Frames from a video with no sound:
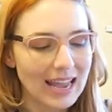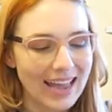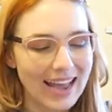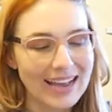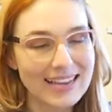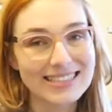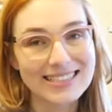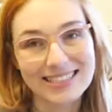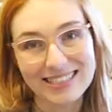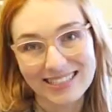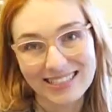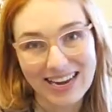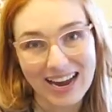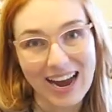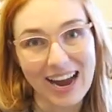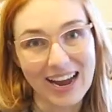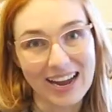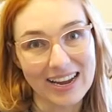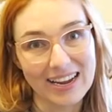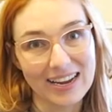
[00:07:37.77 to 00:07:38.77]
as a
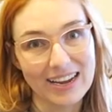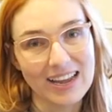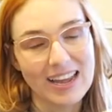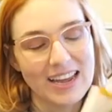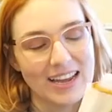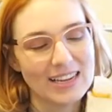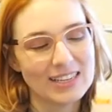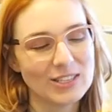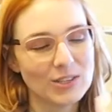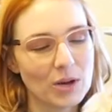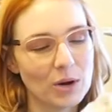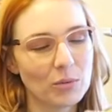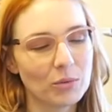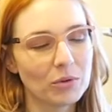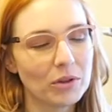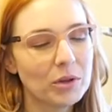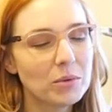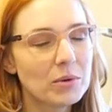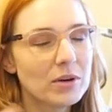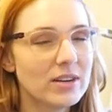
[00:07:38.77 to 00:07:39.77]
tie. And so I
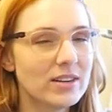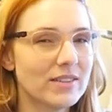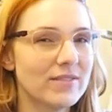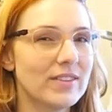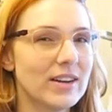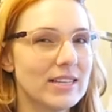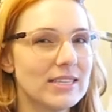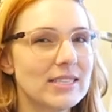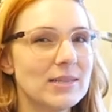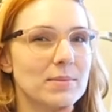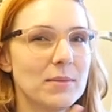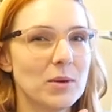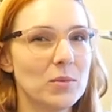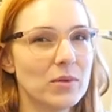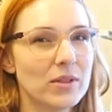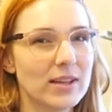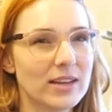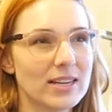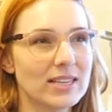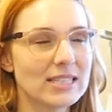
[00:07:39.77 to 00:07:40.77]
really wanted to find something
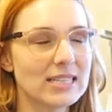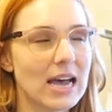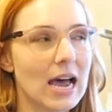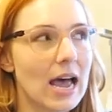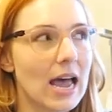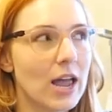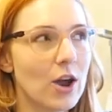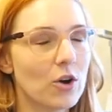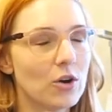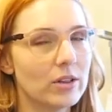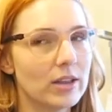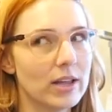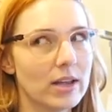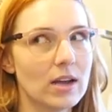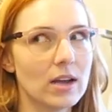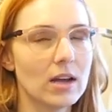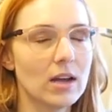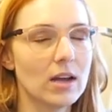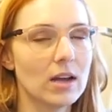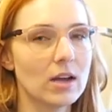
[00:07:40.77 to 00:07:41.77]
with like a tie or
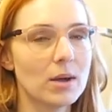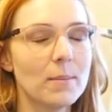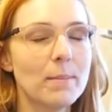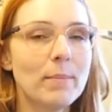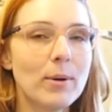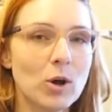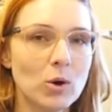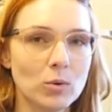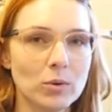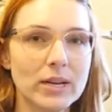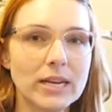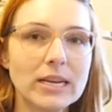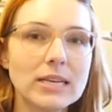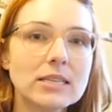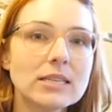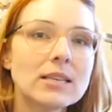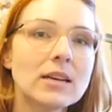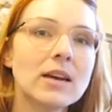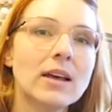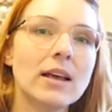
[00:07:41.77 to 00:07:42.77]
like a
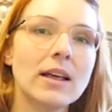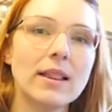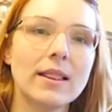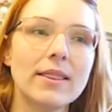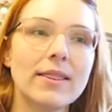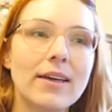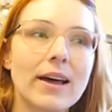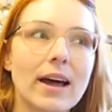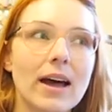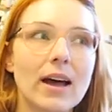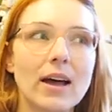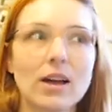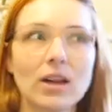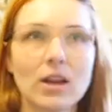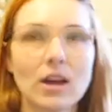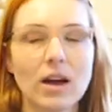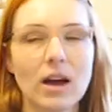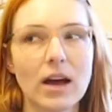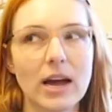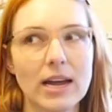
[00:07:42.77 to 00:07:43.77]
component
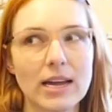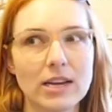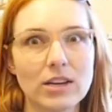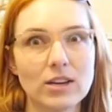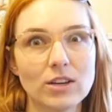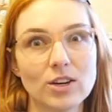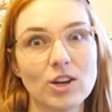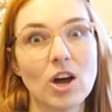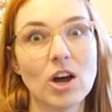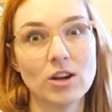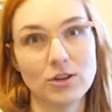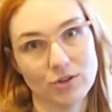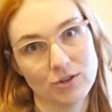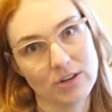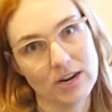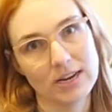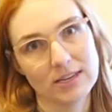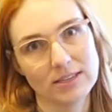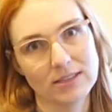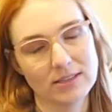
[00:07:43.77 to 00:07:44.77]
that I could
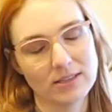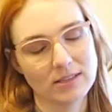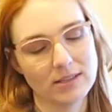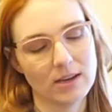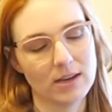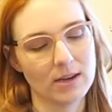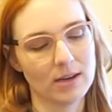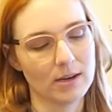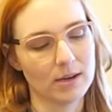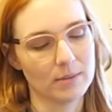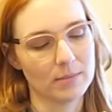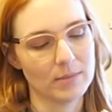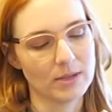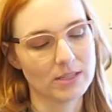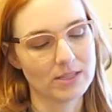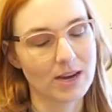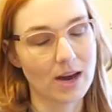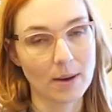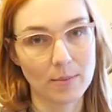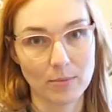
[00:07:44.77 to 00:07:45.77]
contrast um, the
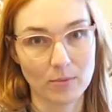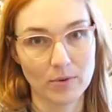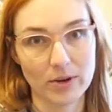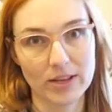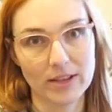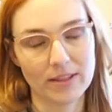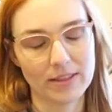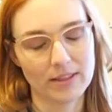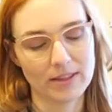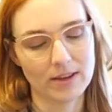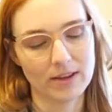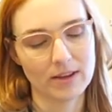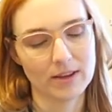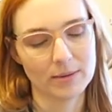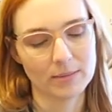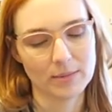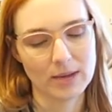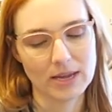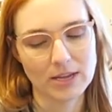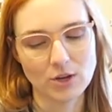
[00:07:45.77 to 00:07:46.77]
top with
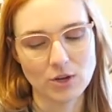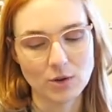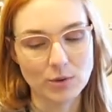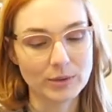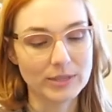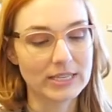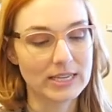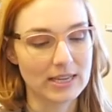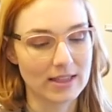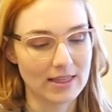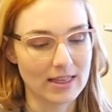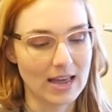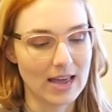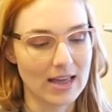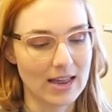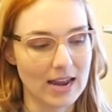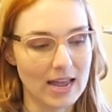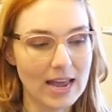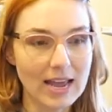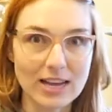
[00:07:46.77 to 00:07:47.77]
um, using
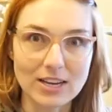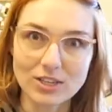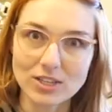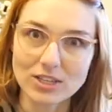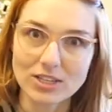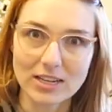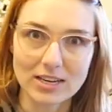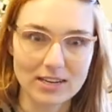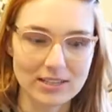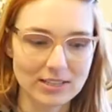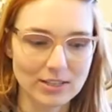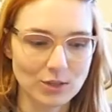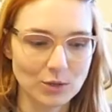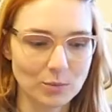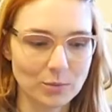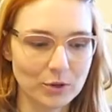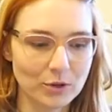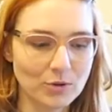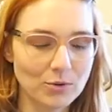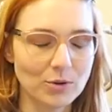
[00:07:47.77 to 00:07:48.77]
that edge. That is
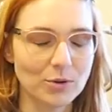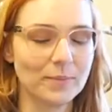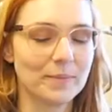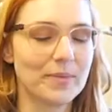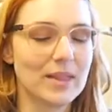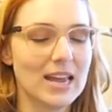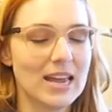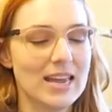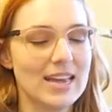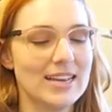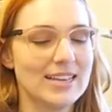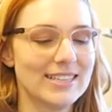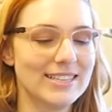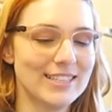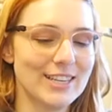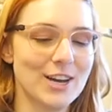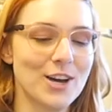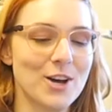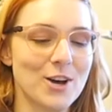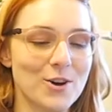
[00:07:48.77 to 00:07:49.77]
super cool.
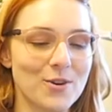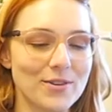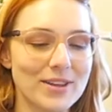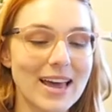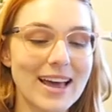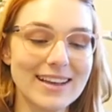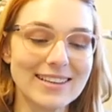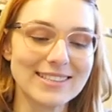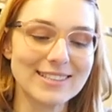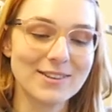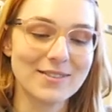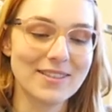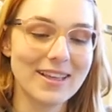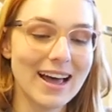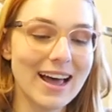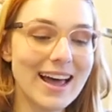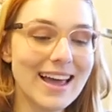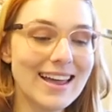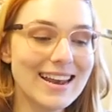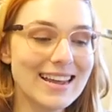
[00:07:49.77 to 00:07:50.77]
So yeah, so
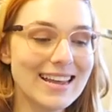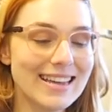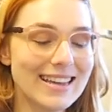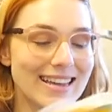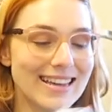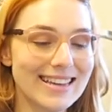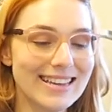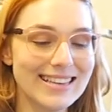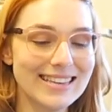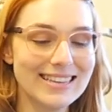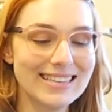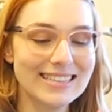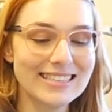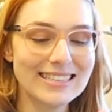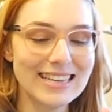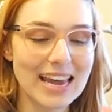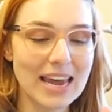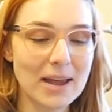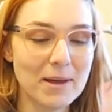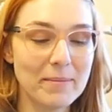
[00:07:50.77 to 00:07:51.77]
that
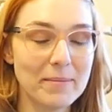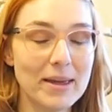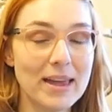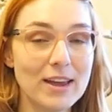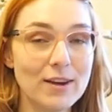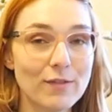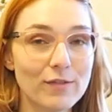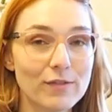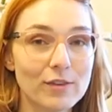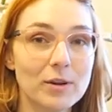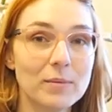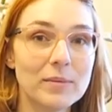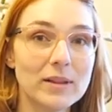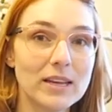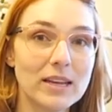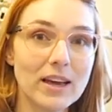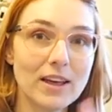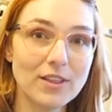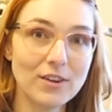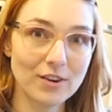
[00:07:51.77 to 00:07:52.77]
is a make from
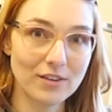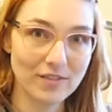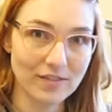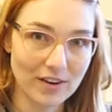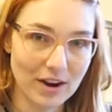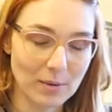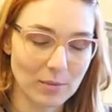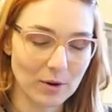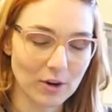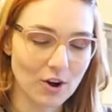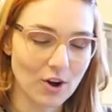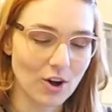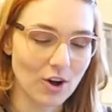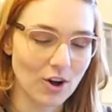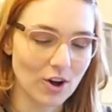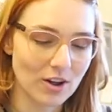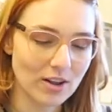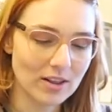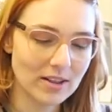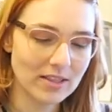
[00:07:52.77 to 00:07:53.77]
the other fabric
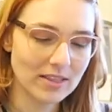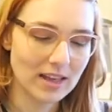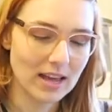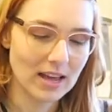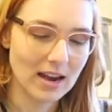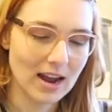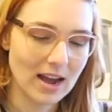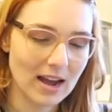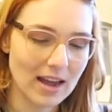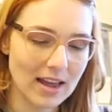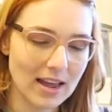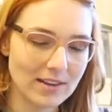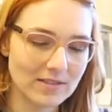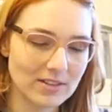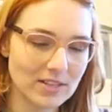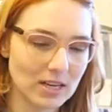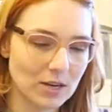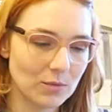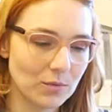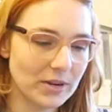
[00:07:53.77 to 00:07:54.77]
haul that I
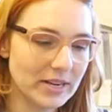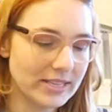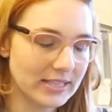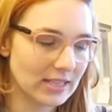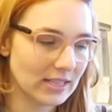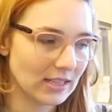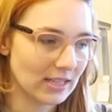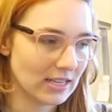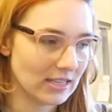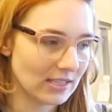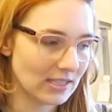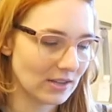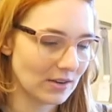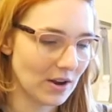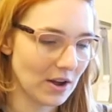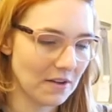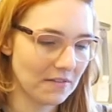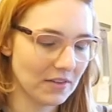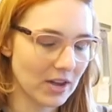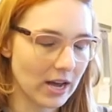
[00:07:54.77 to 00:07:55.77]
have done recently. So
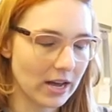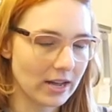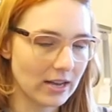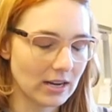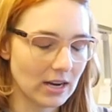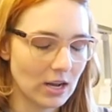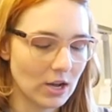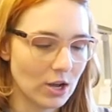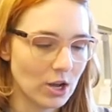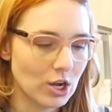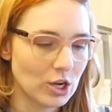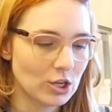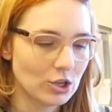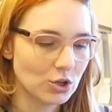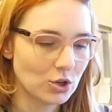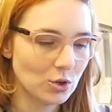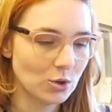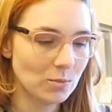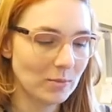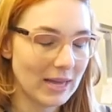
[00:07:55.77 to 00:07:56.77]
now I've got
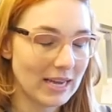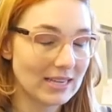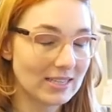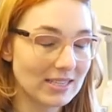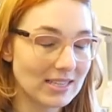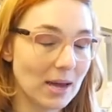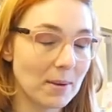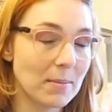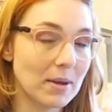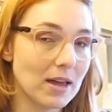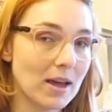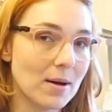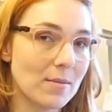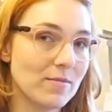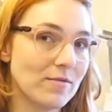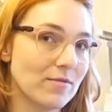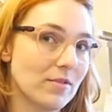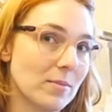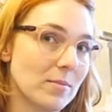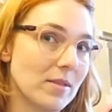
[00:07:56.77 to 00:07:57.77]
two makes coming
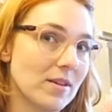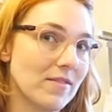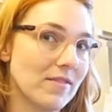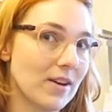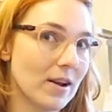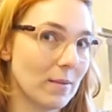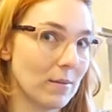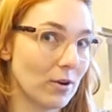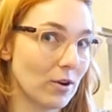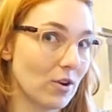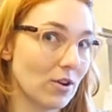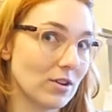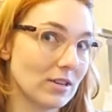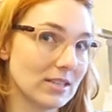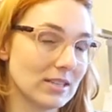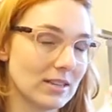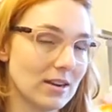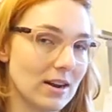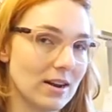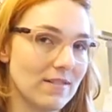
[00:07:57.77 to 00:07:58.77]
up from the fabric
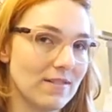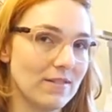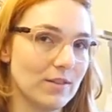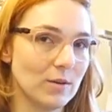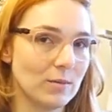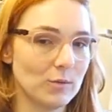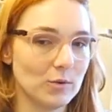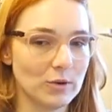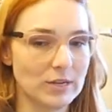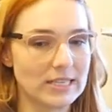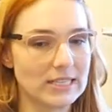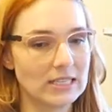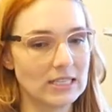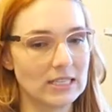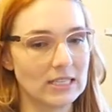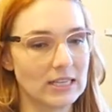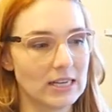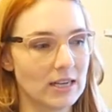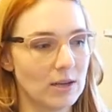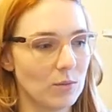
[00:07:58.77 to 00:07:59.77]
hauls that I filmed
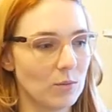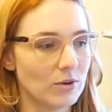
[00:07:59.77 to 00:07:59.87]
recently,